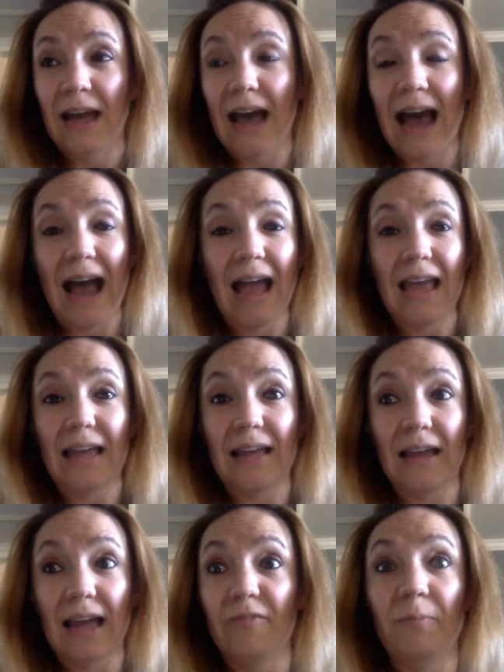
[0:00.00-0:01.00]
I
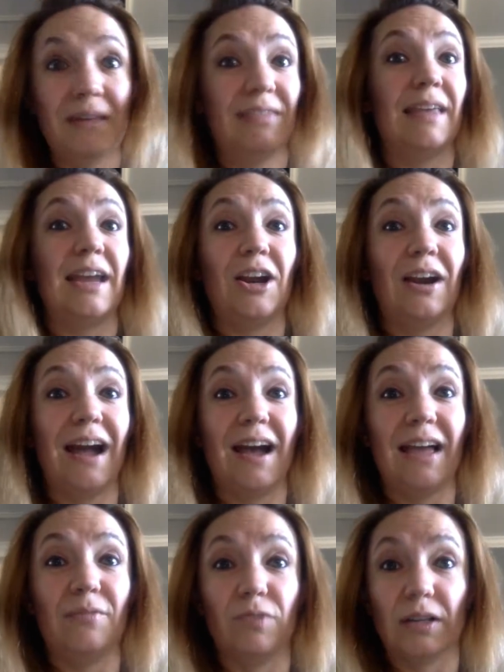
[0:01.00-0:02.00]
have been there.
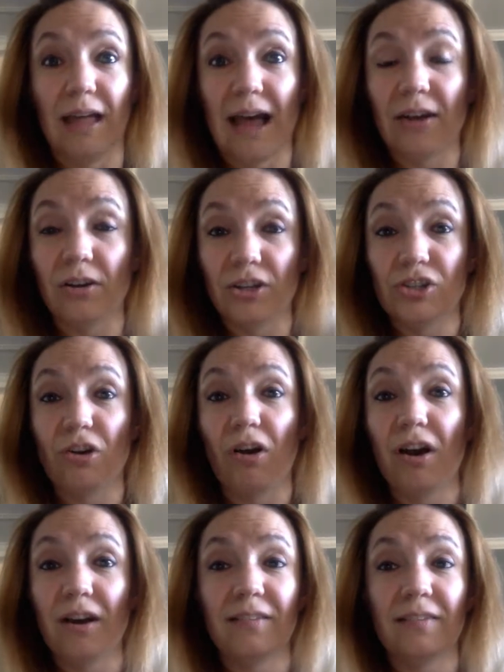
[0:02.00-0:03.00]
I relied on
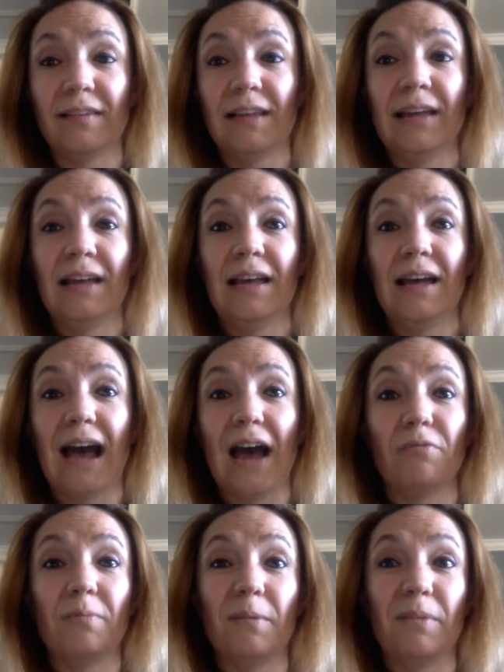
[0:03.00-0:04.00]
charts.
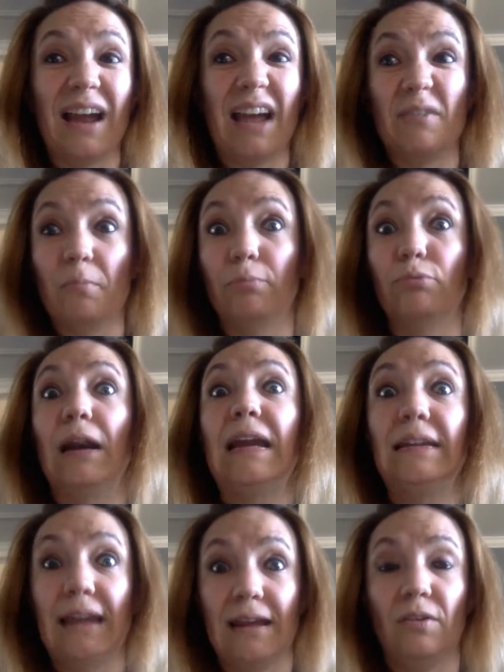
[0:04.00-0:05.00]
I remember having
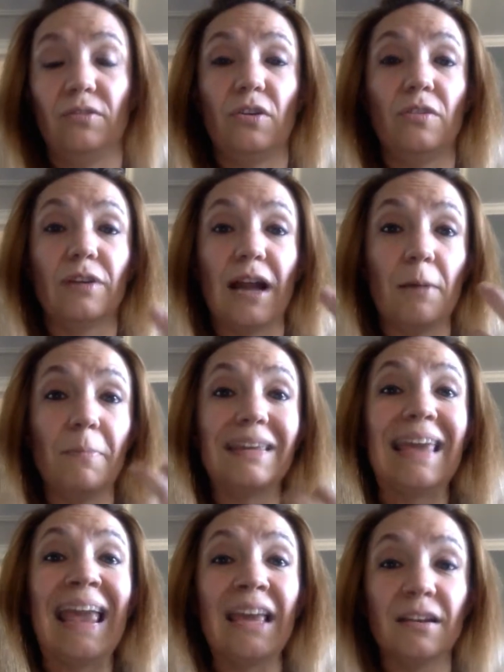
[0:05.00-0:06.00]
breakdowns over how
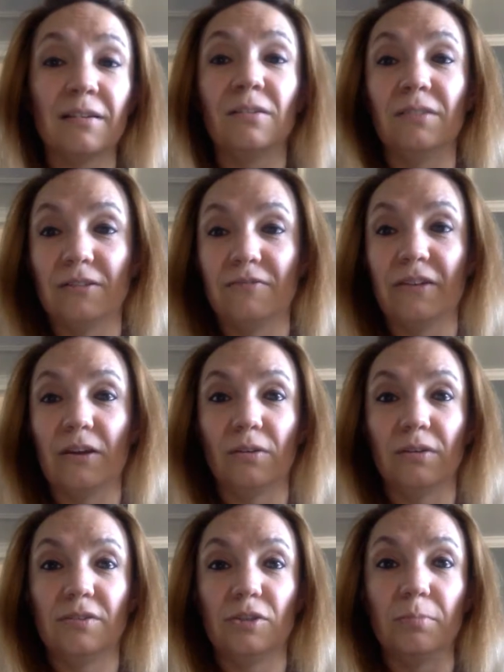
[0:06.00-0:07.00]
mechanical it
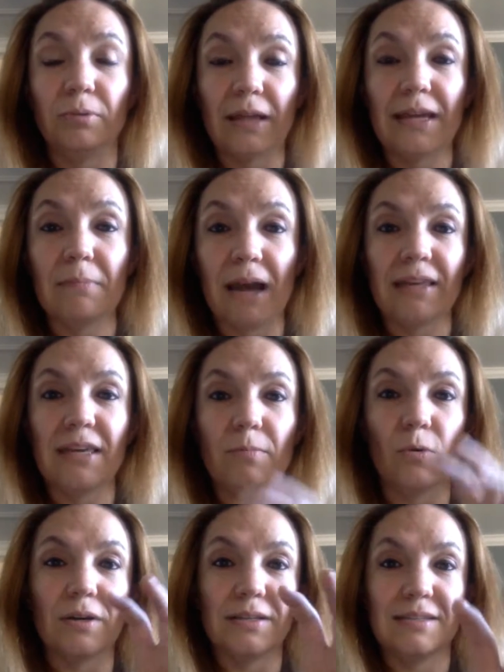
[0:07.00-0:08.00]
felt to play my
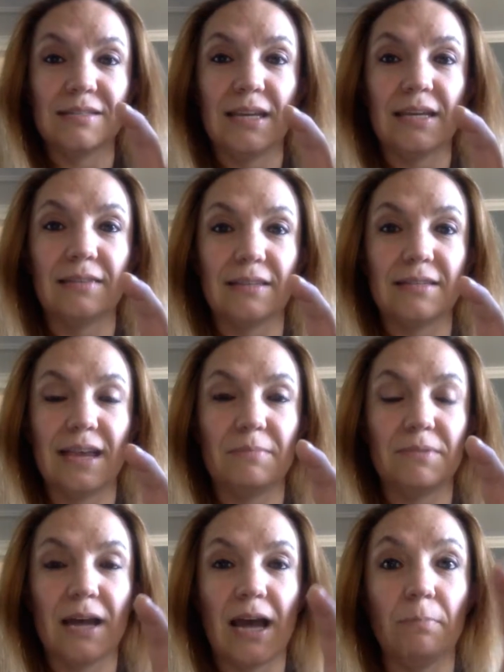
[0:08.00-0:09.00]
keyboard and sing at the
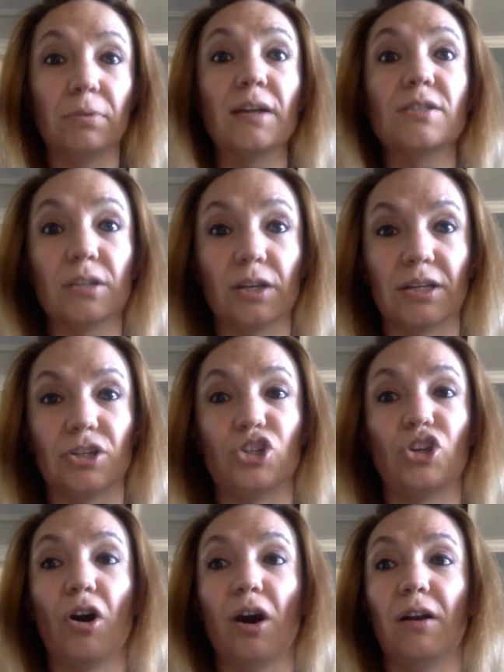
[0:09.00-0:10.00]
same time, plus look at a
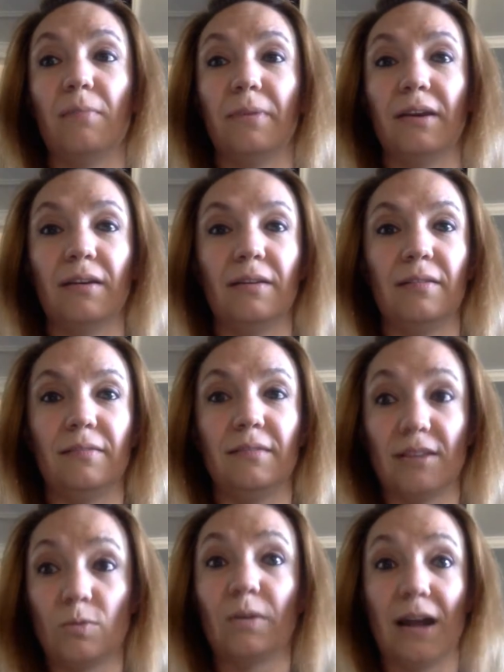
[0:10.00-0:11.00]
chart, because
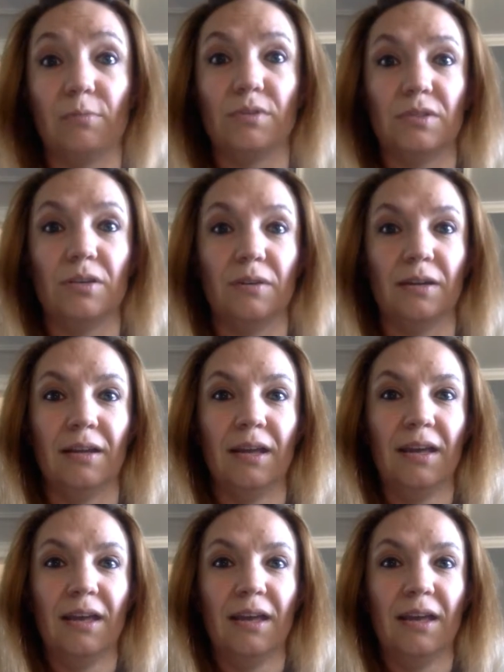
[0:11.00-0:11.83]
that's what I was doing.